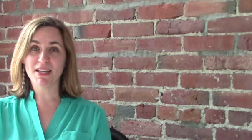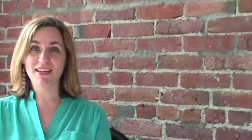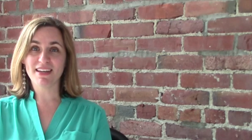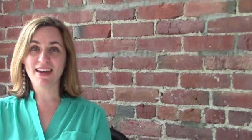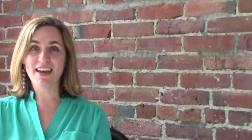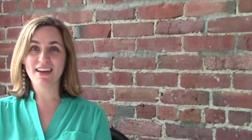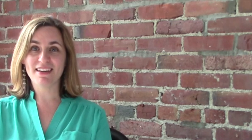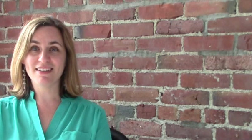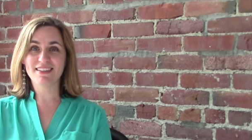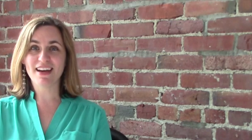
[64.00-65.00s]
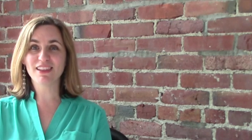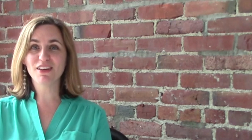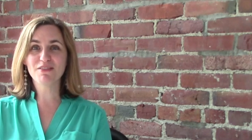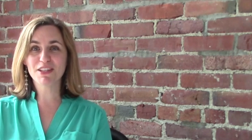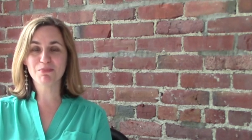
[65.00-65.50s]
meeting. And I
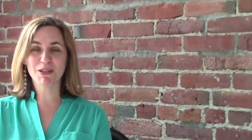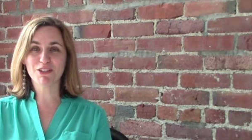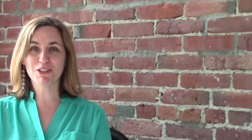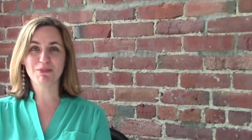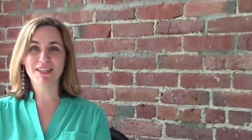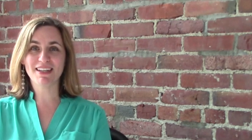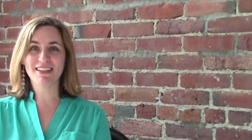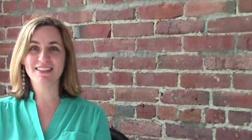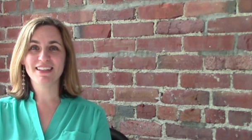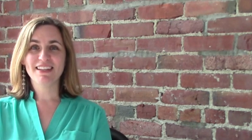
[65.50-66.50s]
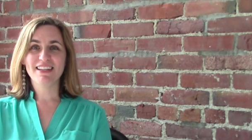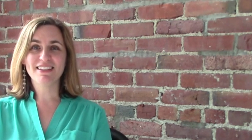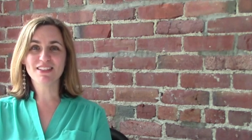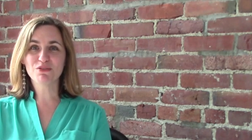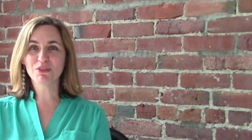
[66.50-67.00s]
love this picture because it
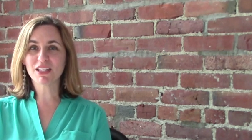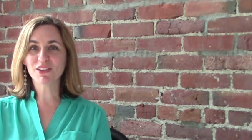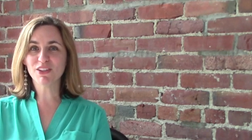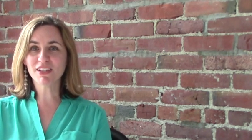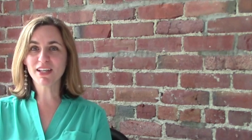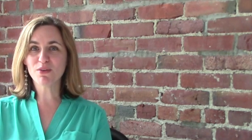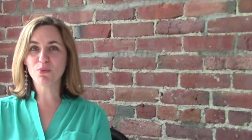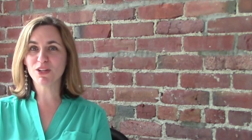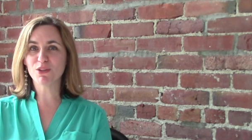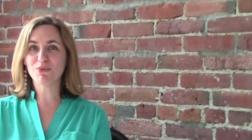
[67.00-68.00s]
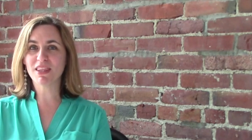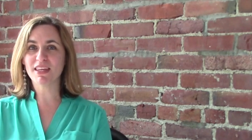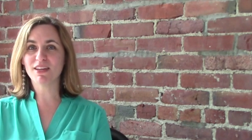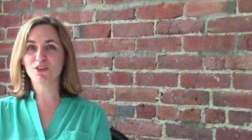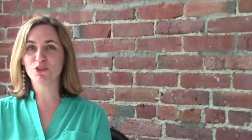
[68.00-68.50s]
doesn't really look like what you would
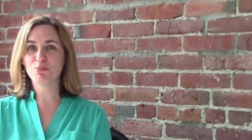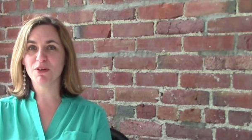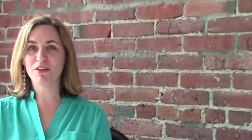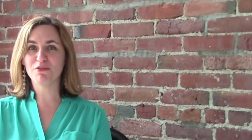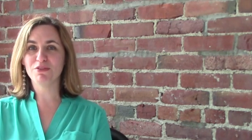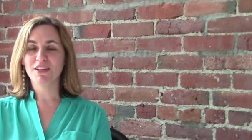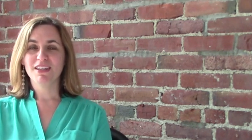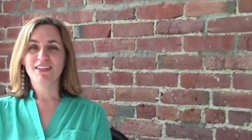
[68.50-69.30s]
think a group of